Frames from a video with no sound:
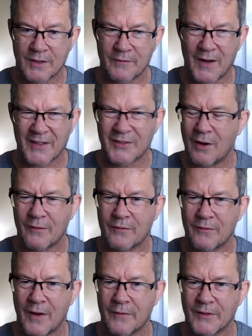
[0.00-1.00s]
In fact, it's not
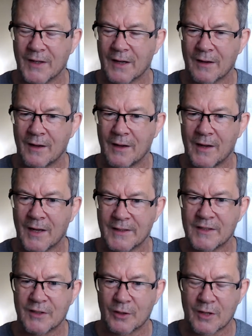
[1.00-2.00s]
50. I'd
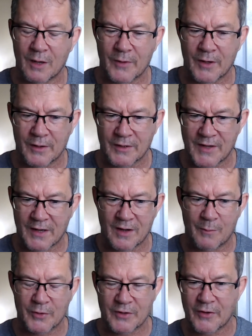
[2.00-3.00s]
need to look up the exact
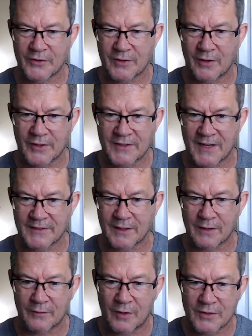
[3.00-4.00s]
numbers on the Tesla
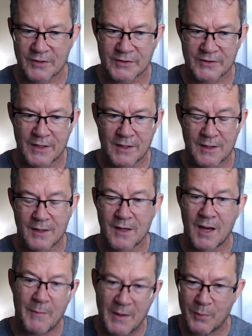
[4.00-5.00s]
inverters.
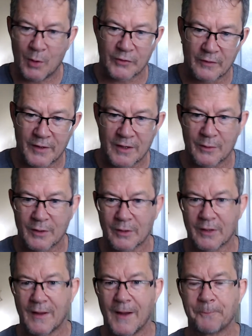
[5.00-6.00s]
I might pause the video and
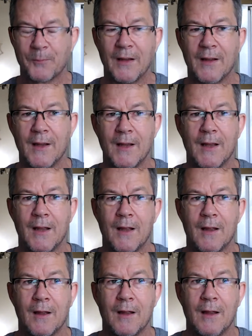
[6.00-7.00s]
look at that.
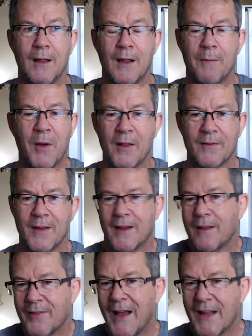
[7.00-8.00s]
But
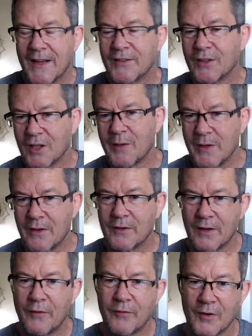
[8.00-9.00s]
that isn't going to be the
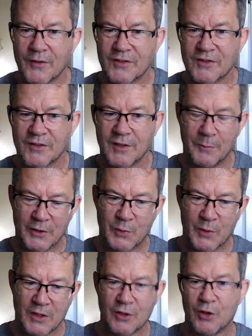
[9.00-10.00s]
difference
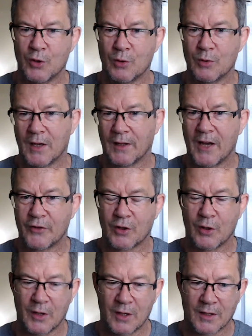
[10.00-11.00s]
between you
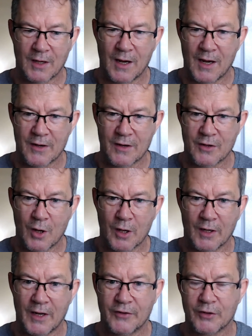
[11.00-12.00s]
electrocuting and not
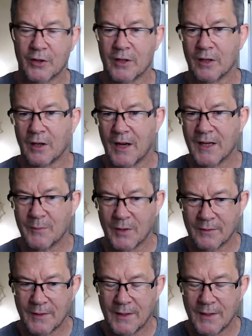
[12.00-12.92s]
electrocuting a lineman.